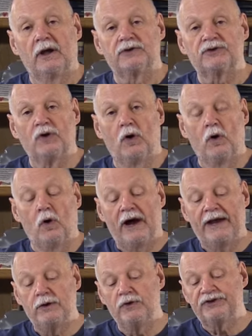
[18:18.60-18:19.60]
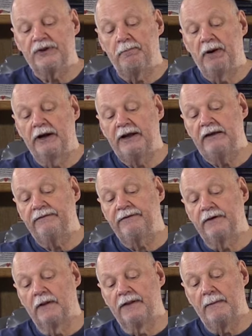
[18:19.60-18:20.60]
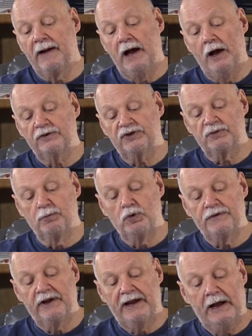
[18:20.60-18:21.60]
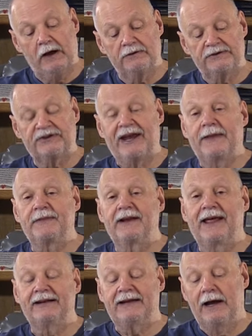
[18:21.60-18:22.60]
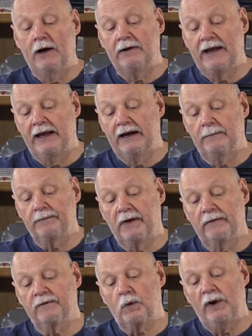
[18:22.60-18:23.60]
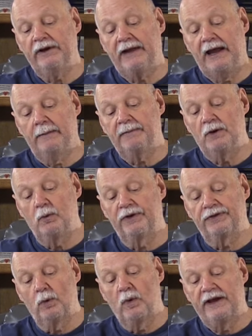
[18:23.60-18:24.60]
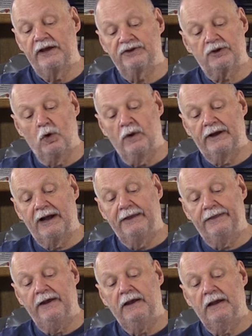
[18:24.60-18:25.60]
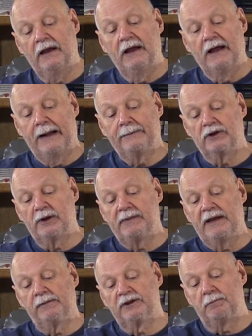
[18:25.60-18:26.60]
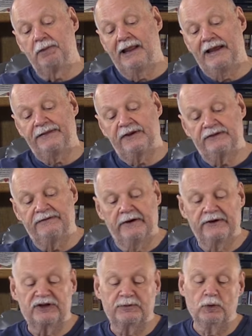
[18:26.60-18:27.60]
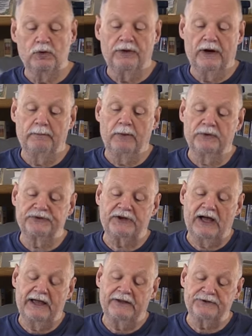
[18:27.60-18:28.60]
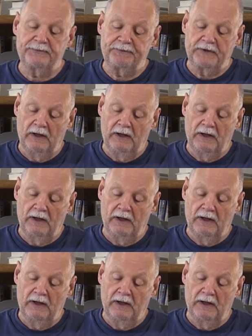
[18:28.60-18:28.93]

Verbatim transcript: so I used some putty, filled them out, smoothed it out, sanded it down, and I'm, I'm quite happy with the way it's going. I think I'm going to be able to plank this very smooth on both sides.